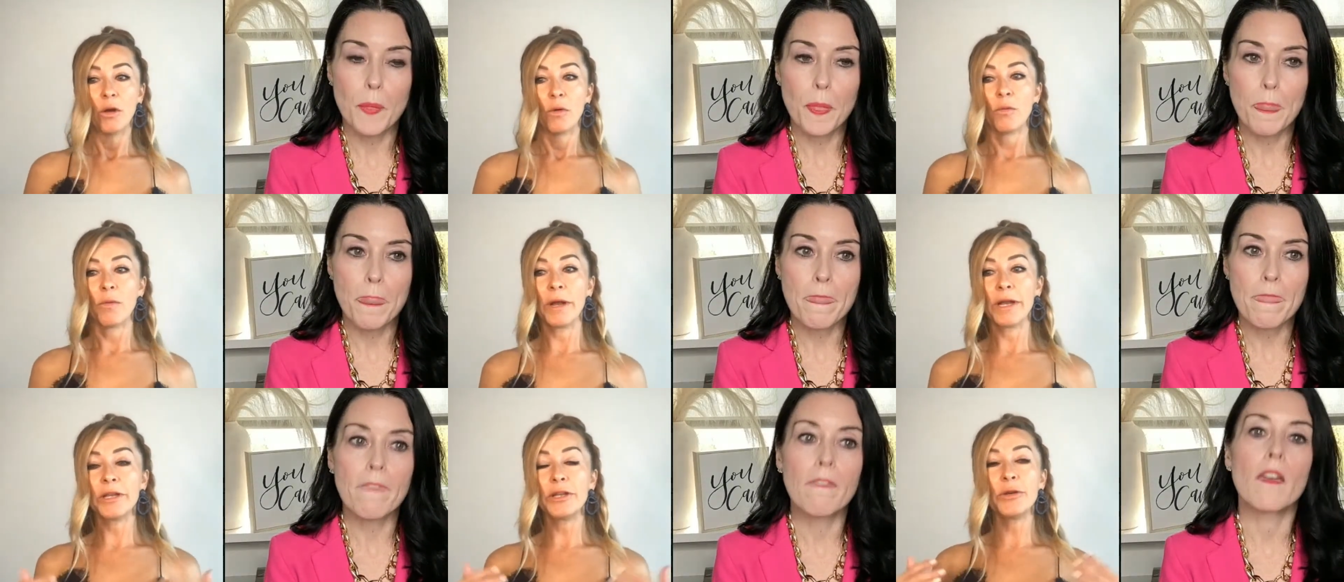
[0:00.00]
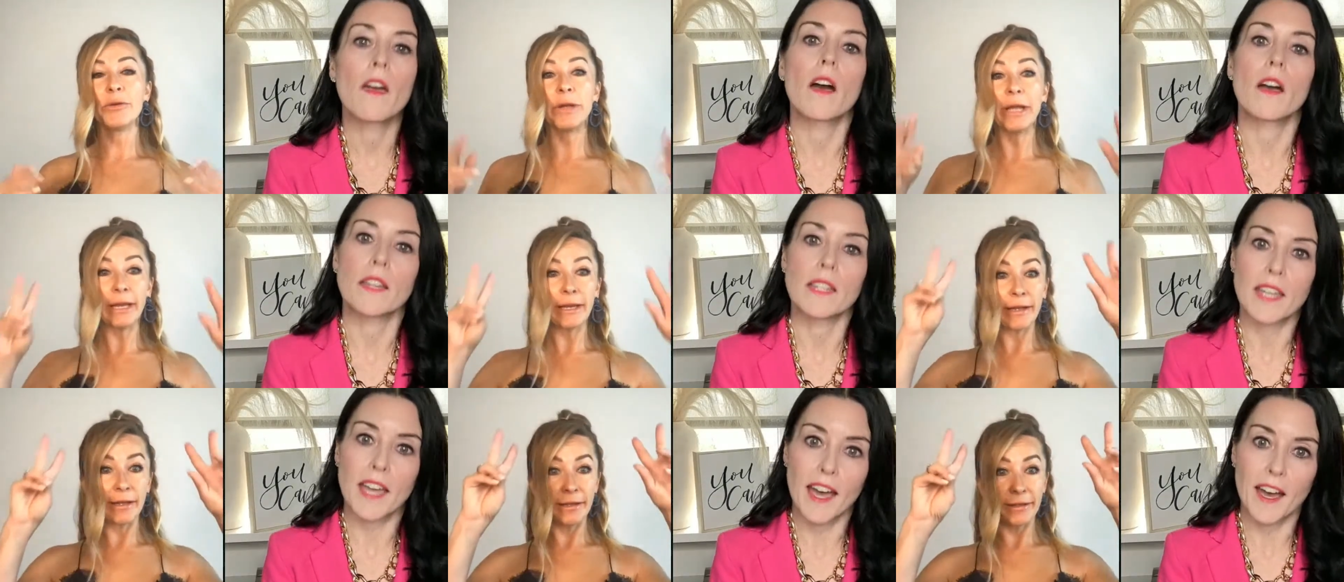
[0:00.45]
Speaker 1: When you
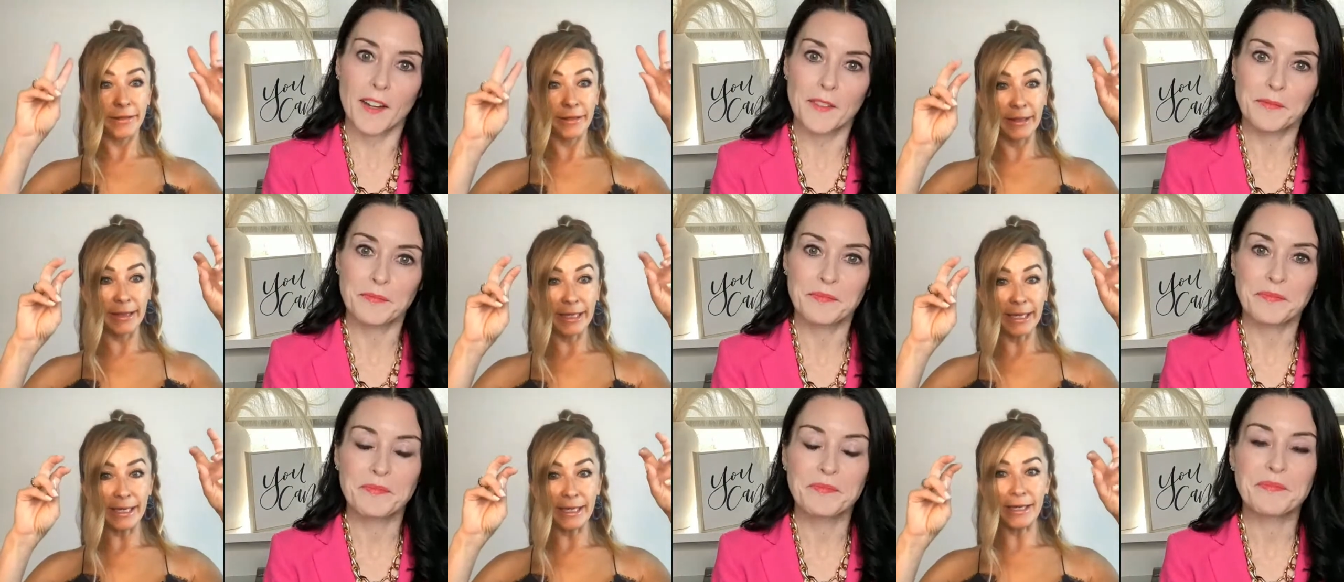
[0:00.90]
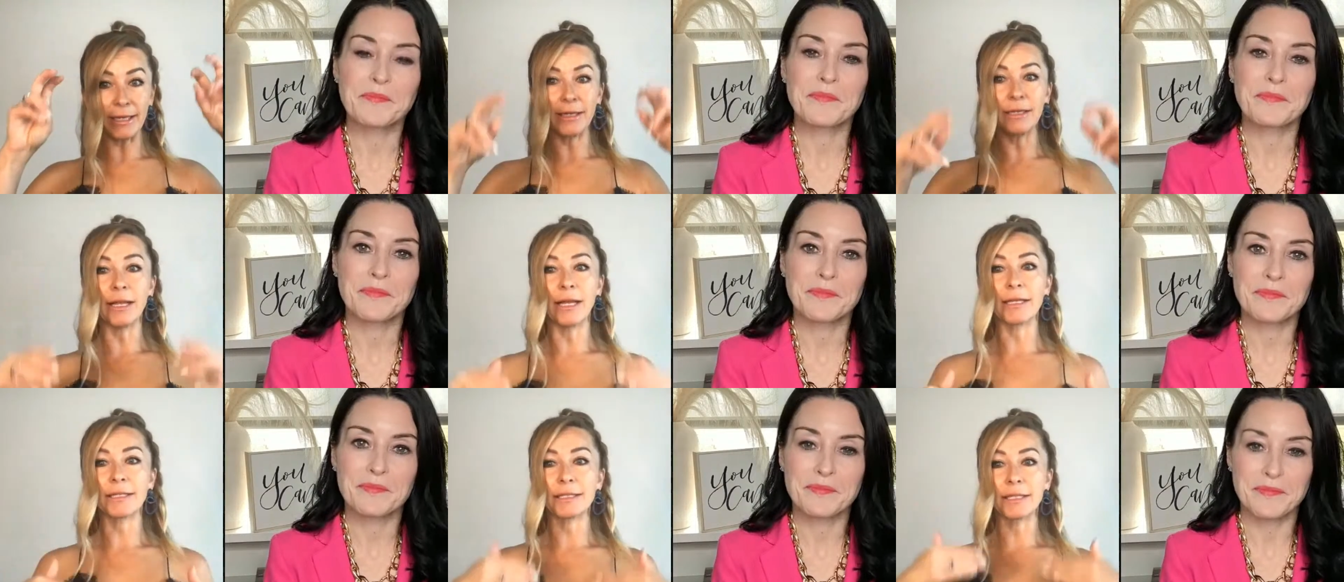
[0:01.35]
get a
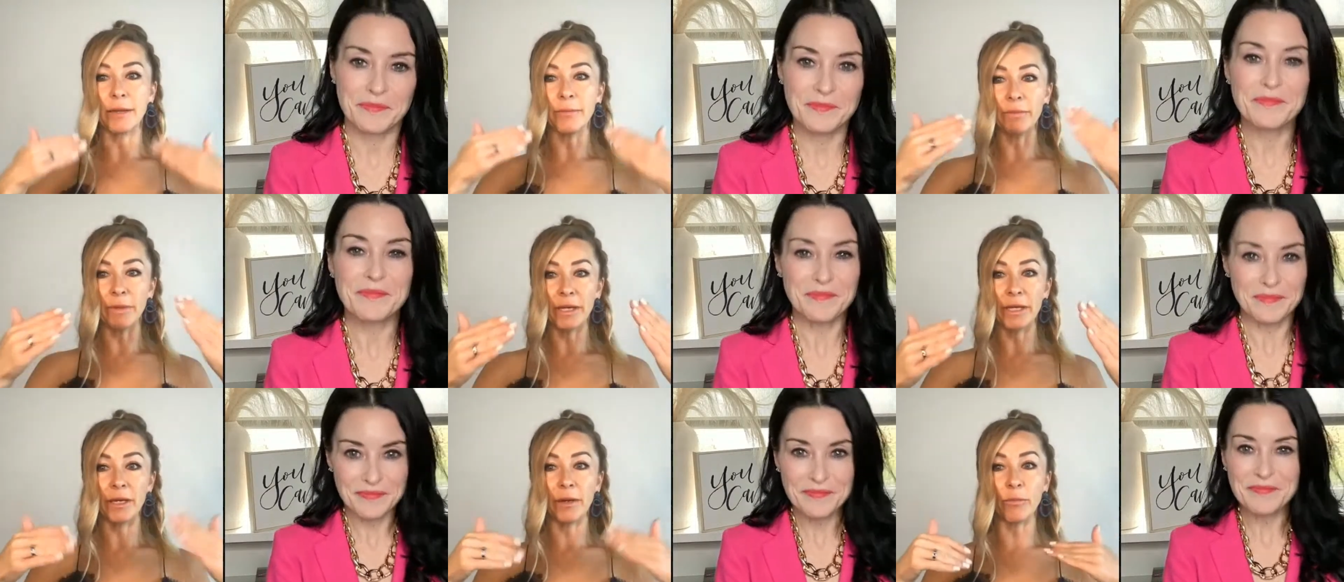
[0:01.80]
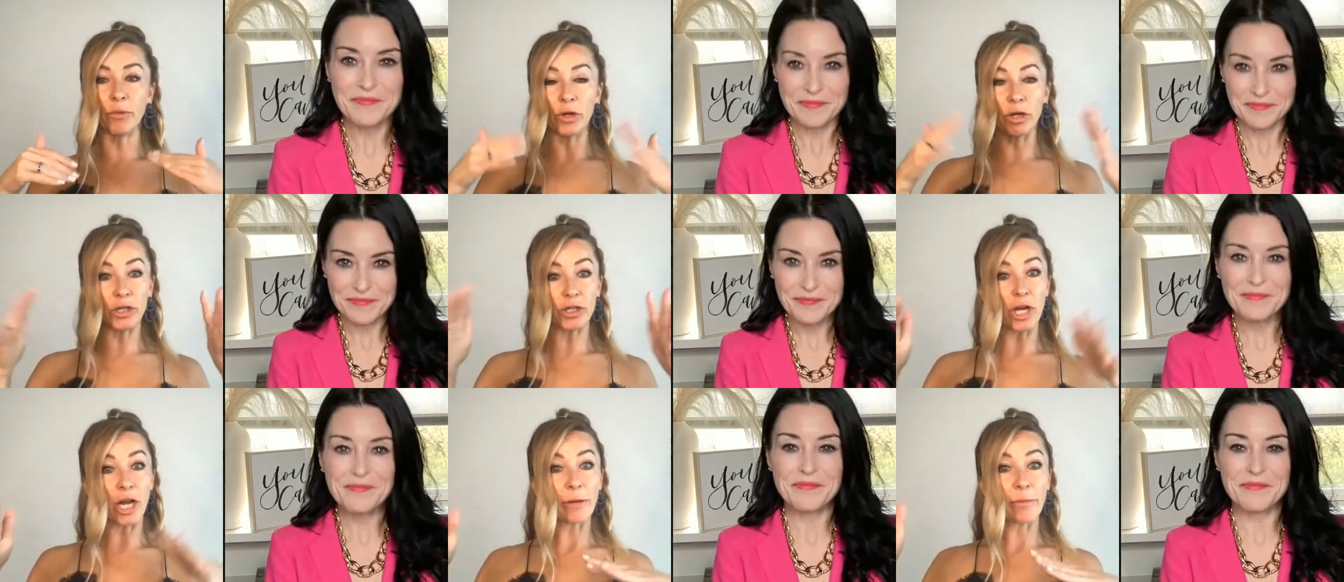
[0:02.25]
lead, like somebody and we're
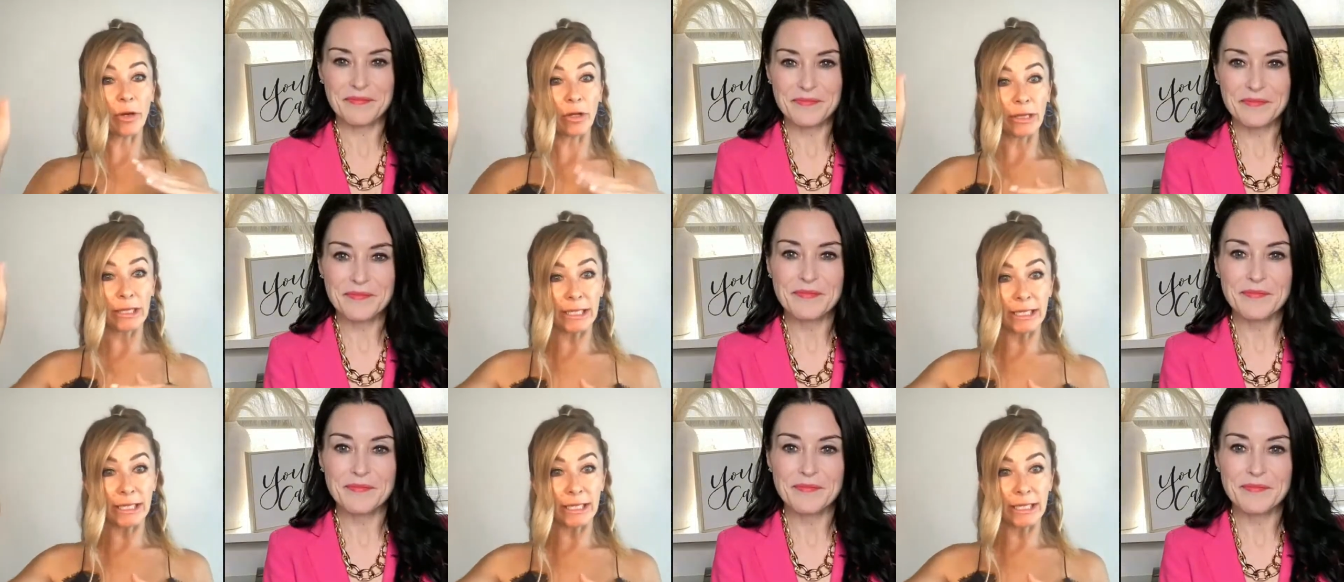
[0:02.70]
going to talk about